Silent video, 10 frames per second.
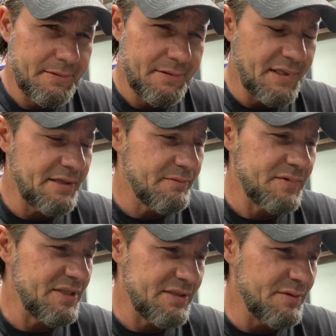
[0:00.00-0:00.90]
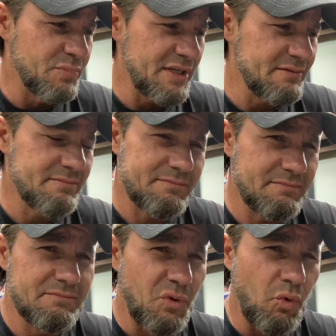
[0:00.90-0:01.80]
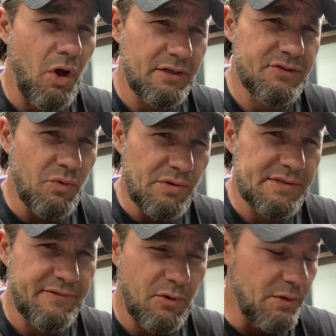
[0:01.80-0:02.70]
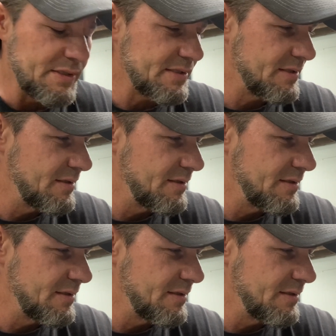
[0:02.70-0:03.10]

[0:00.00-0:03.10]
Then you bring the wrong tools, of course.